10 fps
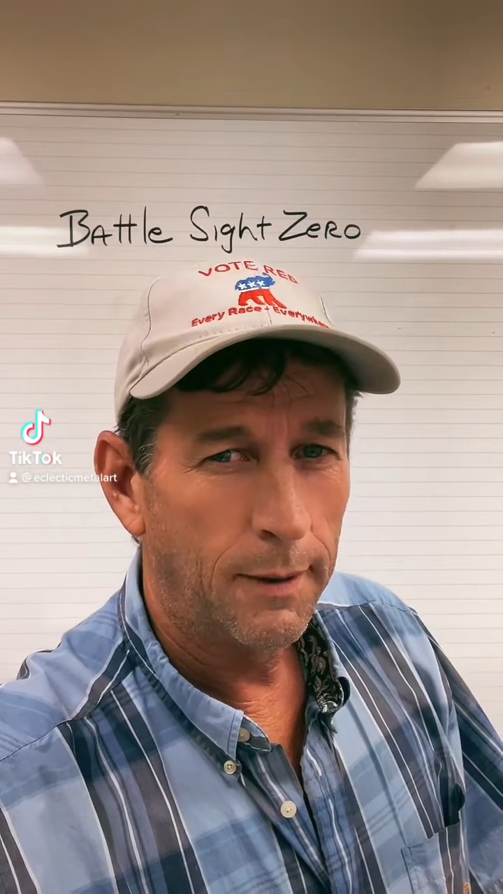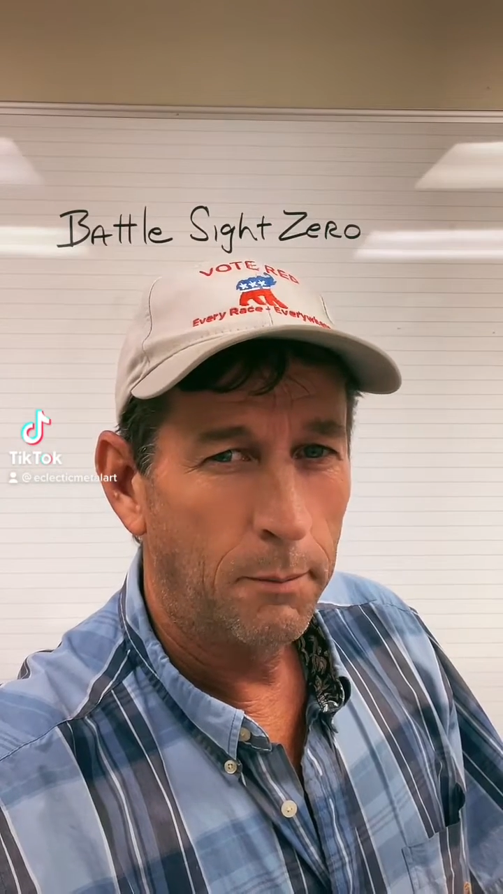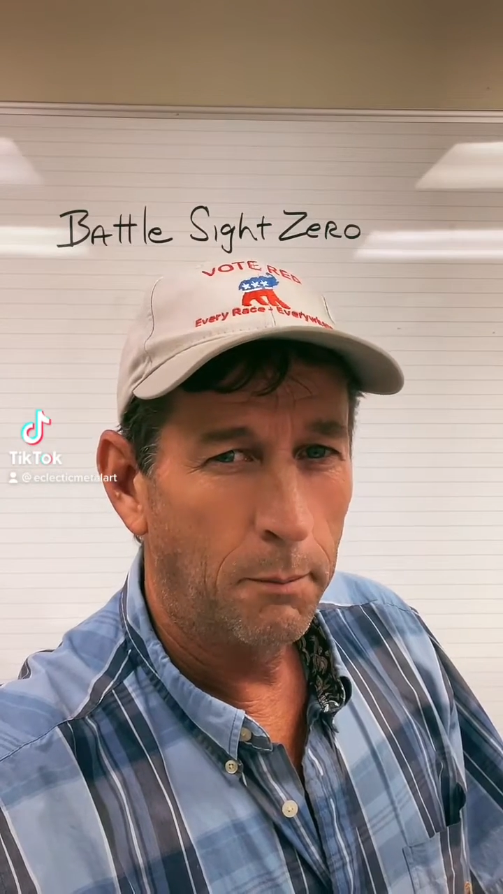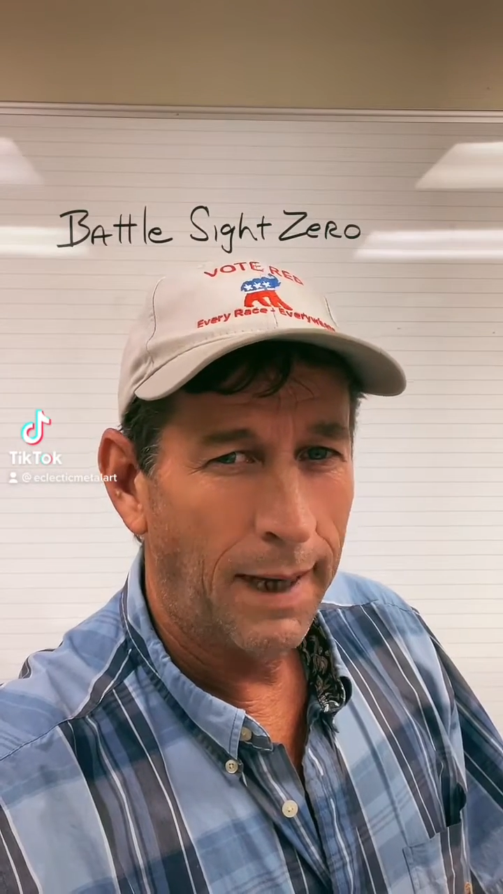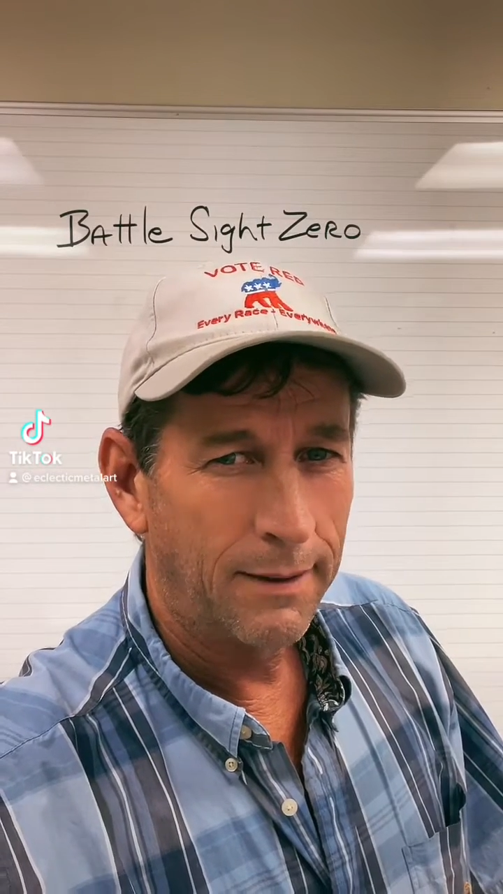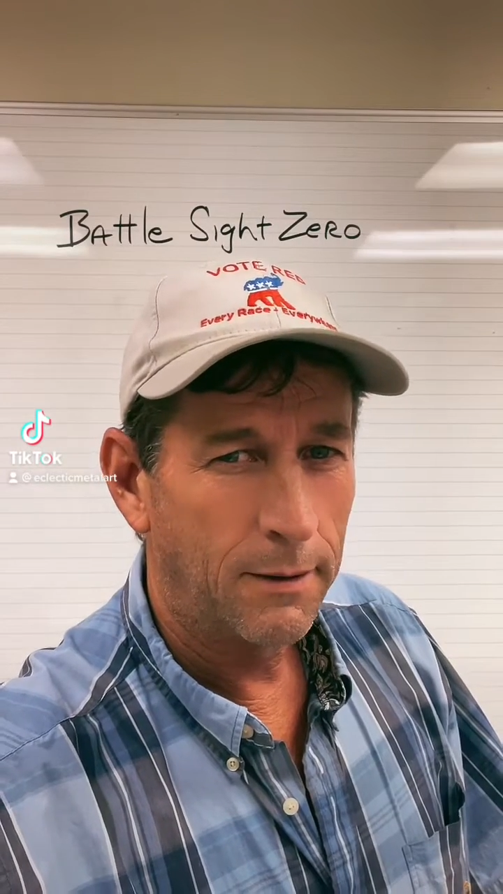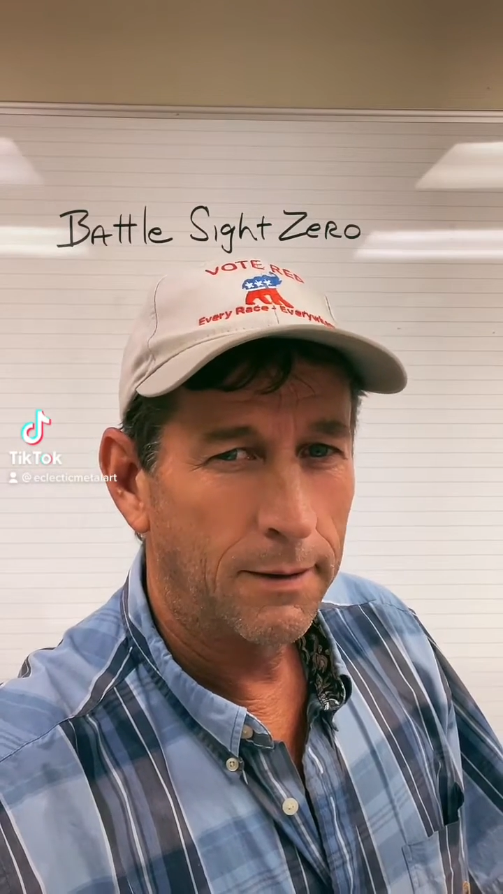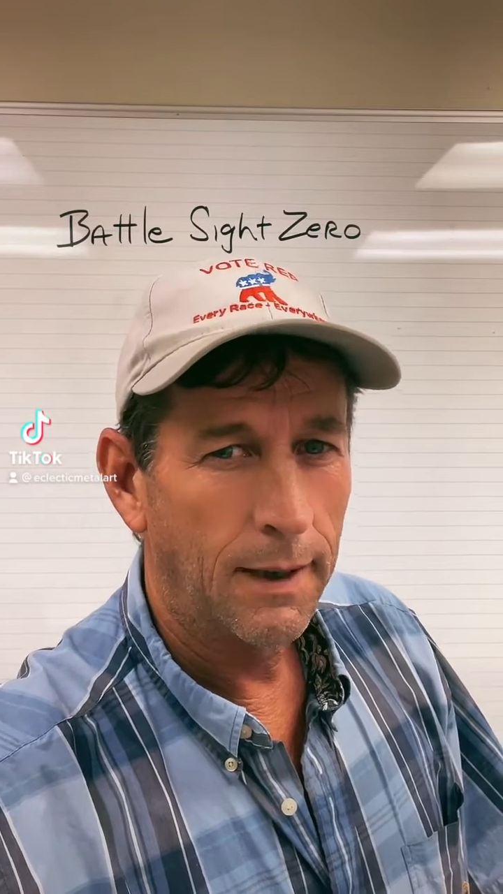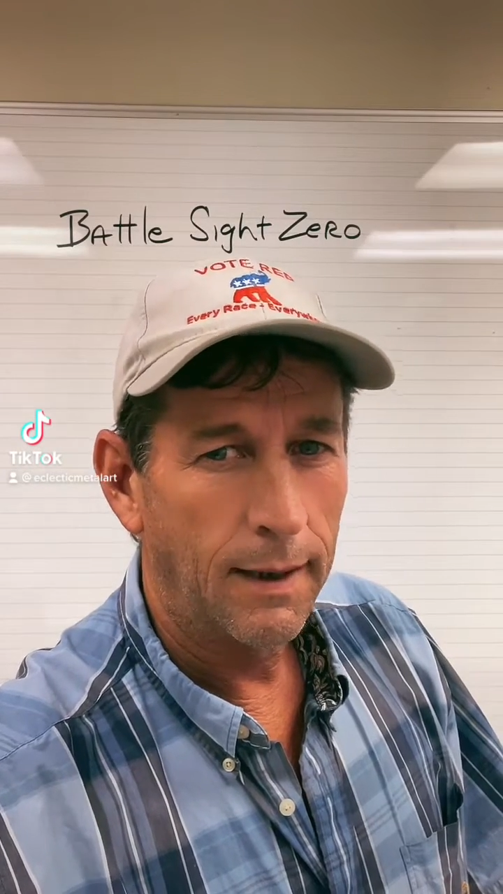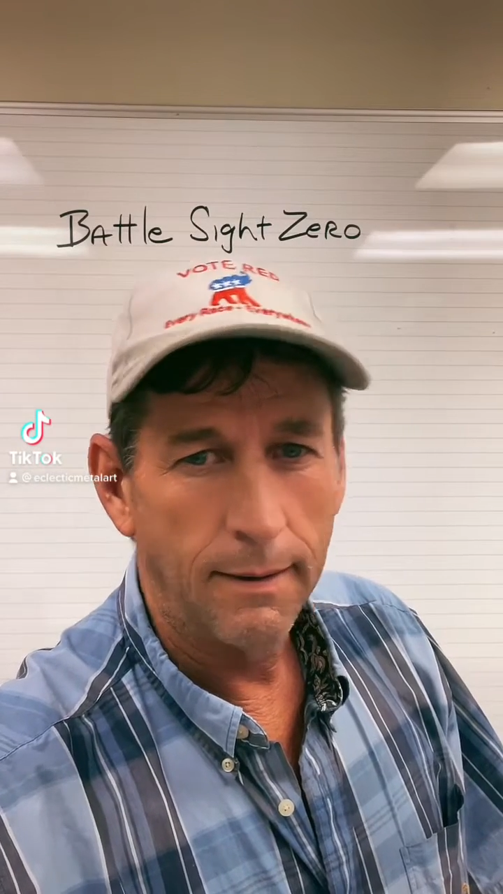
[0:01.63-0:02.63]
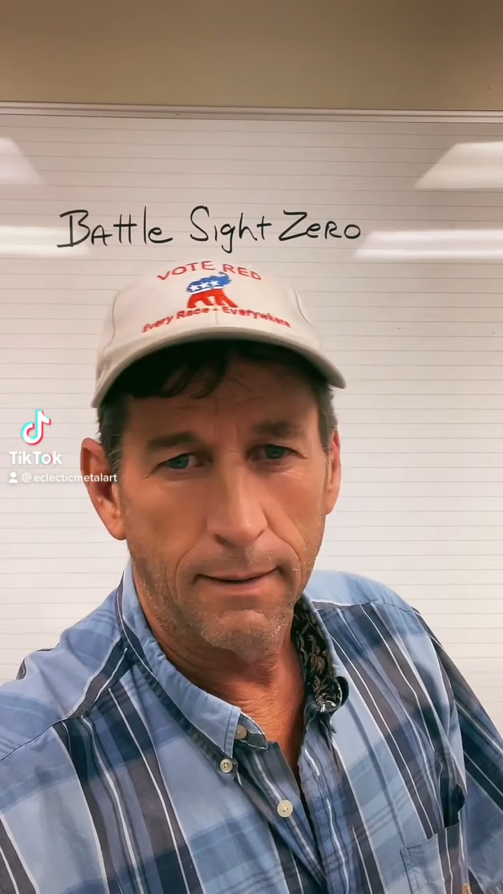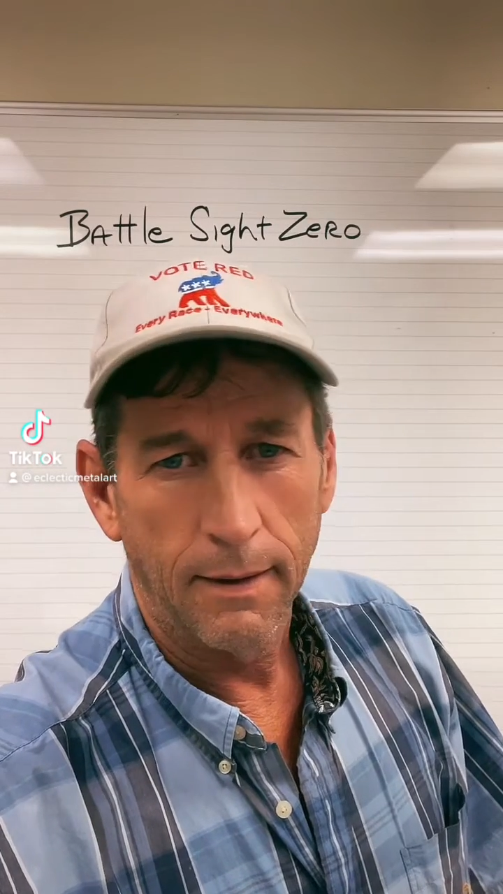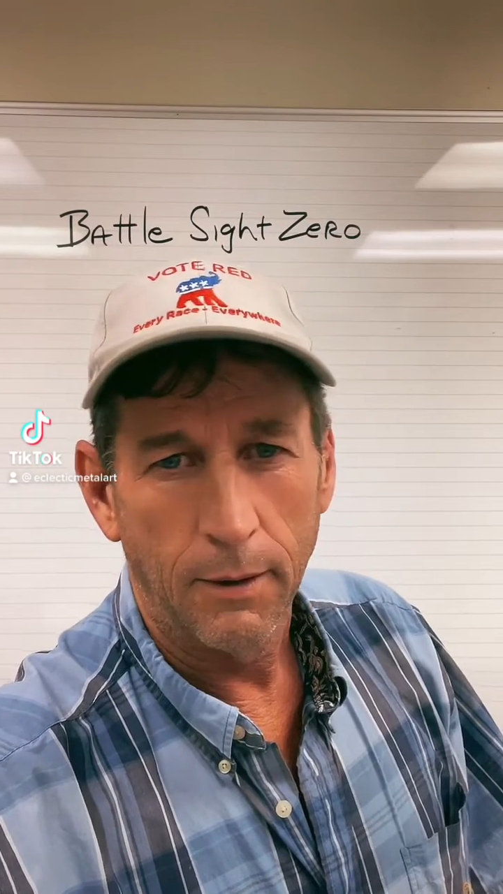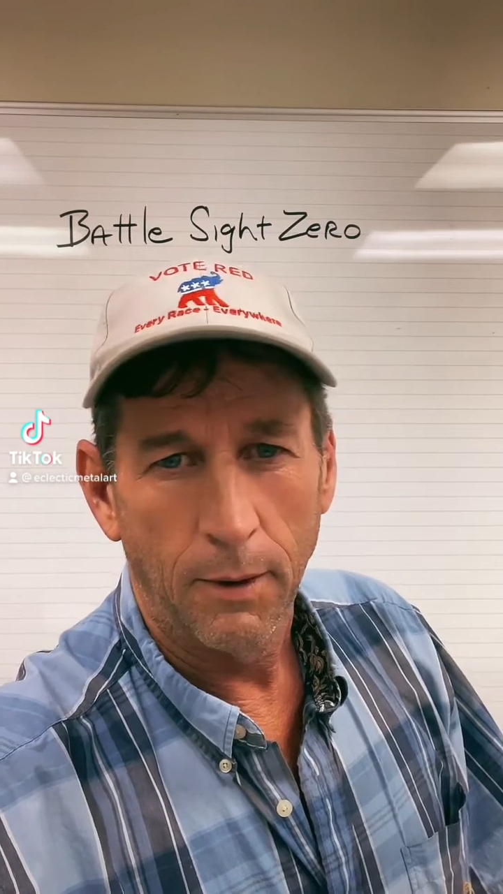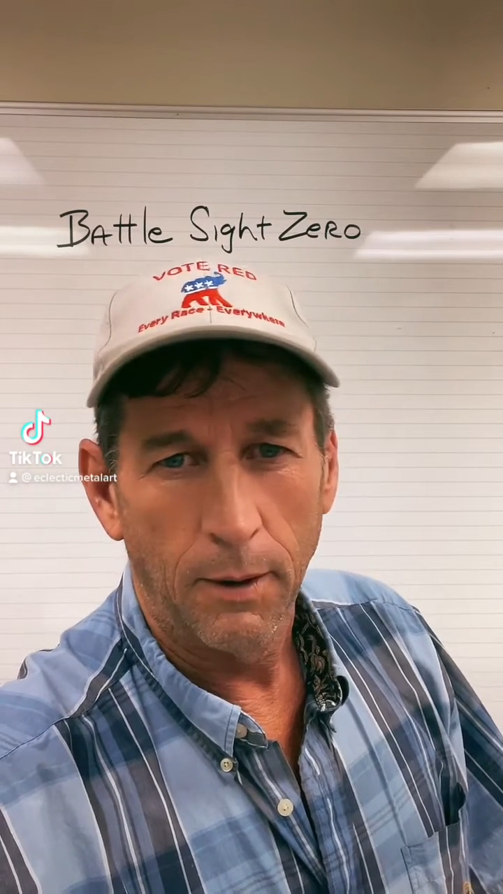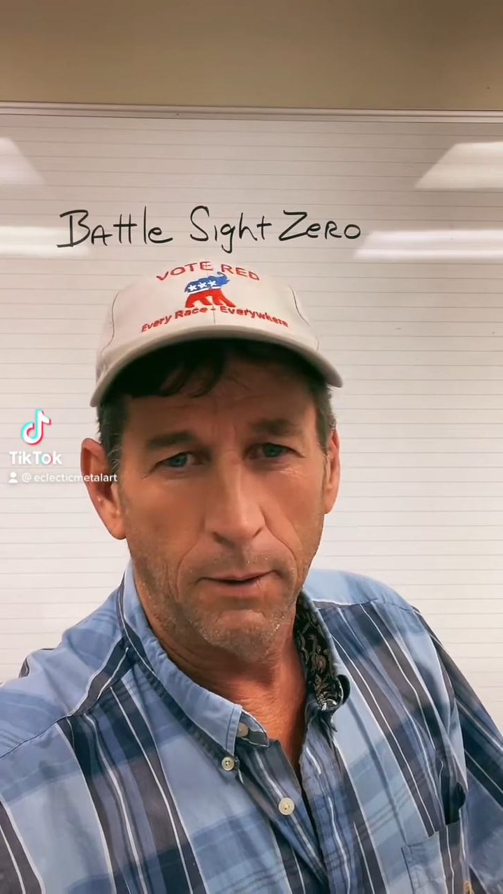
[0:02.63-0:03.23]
battle sight 0